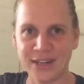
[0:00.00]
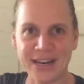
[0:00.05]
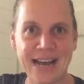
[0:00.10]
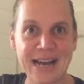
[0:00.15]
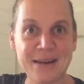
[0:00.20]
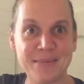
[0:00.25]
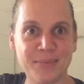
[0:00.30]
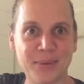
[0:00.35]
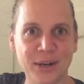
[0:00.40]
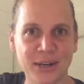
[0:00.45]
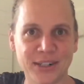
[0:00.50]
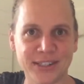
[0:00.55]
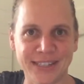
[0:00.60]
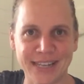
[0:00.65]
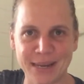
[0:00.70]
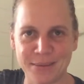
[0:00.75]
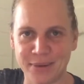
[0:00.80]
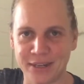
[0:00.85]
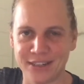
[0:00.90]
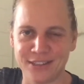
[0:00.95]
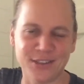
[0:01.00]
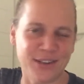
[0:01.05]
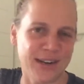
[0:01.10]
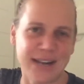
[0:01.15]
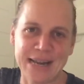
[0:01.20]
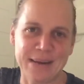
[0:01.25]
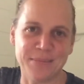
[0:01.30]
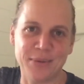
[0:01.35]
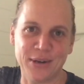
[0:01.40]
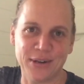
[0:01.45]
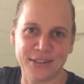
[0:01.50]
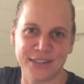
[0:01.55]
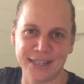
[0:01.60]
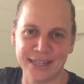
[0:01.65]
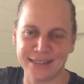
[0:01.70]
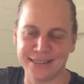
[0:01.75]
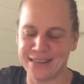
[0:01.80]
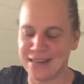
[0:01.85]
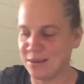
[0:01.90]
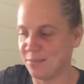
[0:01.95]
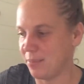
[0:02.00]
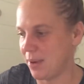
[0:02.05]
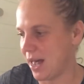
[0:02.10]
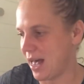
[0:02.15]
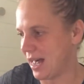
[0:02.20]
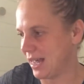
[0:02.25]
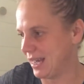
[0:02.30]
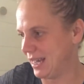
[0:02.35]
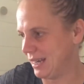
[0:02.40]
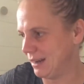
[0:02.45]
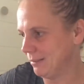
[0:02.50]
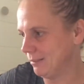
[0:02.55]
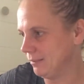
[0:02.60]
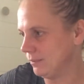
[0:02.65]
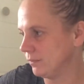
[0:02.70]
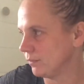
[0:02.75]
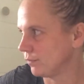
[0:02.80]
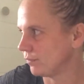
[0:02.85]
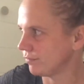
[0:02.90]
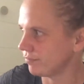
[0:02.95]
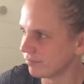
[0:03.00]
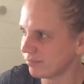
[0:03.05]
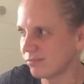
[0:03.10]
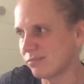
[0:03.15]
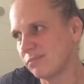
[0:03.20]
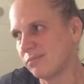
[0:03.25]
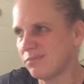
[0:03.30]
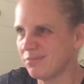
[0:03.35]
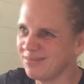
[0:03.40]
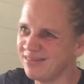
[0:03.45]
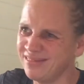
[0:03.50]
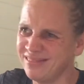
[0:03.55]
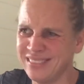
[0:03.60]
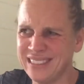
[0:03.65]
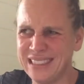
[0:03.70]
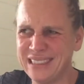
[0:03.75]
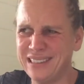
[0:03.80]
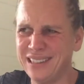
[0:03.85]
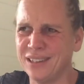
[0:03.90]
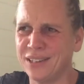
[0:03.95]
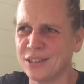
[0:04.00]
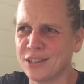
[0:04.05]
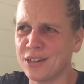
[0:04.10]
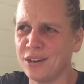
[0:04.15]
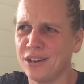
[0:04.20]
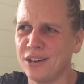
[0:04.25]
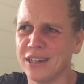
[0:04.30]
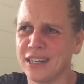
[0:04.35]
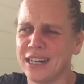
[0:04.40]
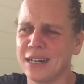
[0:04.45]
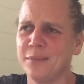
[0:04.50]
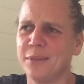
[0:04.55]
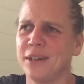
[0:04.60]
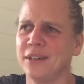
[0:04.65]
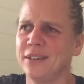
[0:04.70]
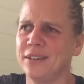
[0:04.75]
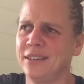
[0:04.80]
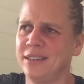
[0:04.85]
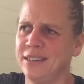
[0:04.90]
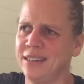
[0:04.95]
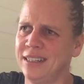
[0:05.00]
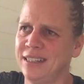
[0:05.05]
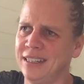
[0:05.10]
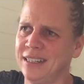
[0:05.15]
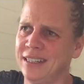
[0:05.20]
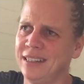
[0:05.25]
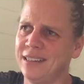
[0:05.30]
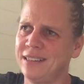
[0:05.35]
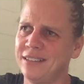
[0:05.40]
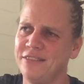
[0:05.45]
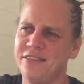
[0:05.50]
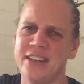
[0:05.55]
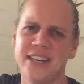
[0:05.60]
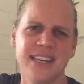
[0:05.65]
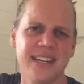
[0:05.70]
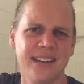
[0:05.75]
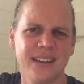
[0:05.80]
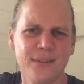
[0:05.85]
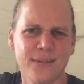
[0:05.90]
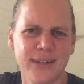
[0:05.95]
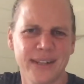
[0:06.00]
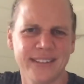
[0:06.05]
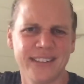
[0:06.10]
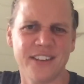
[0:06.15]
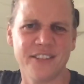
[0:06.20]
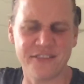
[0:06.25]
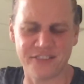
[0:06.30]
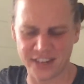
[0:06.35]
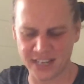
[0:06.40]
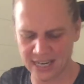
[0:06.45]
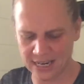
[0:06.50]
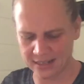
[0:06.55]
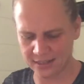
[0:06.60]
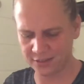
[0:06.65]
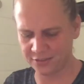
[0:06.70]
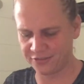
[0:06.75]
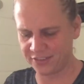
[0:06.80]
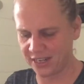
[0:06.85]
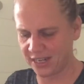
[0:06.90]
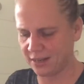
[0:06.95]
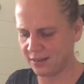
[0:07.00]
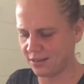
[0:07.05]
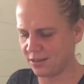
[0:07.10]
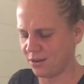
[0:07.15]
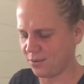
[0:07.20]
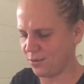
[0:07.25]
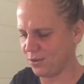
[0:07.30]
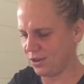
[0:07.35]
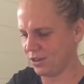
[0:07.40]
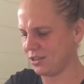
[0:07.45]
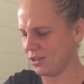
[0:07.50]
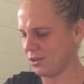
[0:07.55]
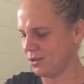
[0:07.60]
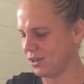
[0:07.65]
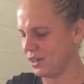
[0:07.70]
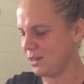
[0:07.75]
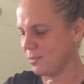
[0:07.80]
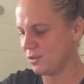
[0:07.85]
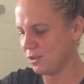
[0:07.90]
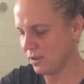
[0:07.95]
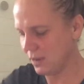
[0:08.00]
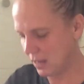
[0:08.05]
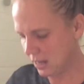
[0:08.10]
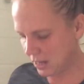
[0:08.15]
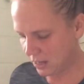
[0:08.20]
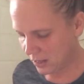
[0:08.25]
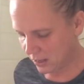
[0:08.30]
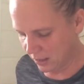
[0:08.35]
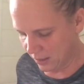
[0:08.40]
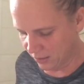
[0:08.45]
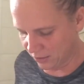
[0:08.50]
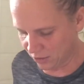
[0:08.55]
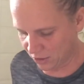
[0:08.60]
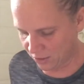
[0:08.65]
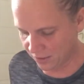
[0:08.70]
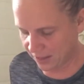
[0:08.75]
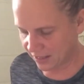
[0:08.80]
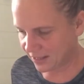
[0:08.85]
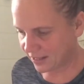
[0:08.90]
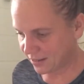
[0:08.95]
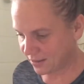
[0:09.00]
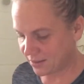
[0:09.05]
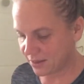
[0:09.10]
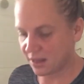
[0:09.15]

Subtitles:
unboxing, but it's not unboxing, it's unbagging. Oh God, come on. anyone else have vinyasa fingers? Don't work so good anymore. So this is,